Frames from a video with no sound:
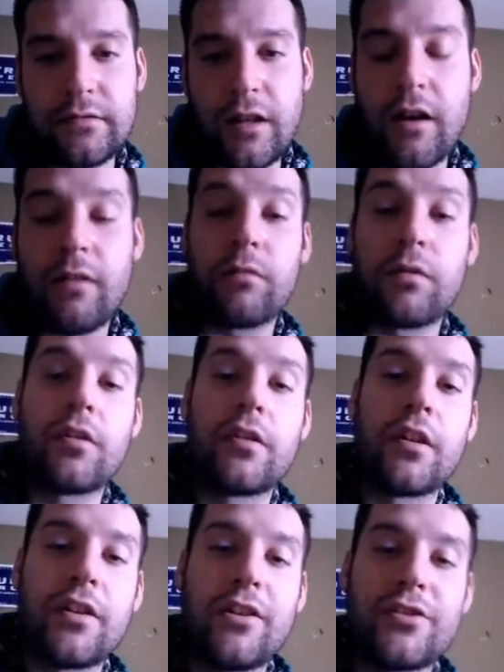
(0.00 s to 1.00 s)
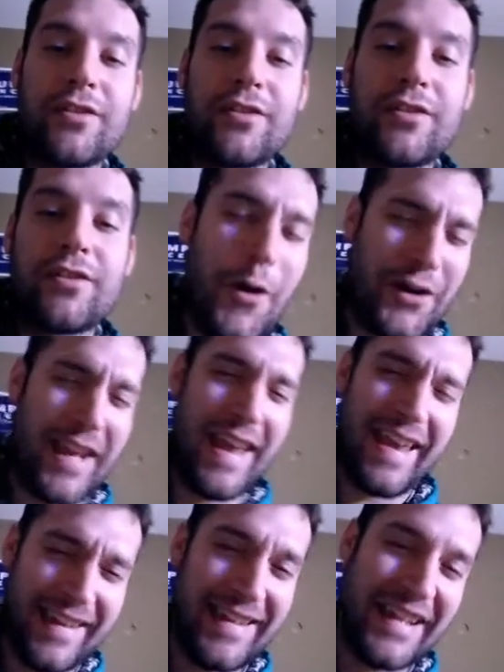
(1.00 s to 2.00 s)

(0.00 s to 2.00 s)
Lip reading: Oh, Rona. No, okay,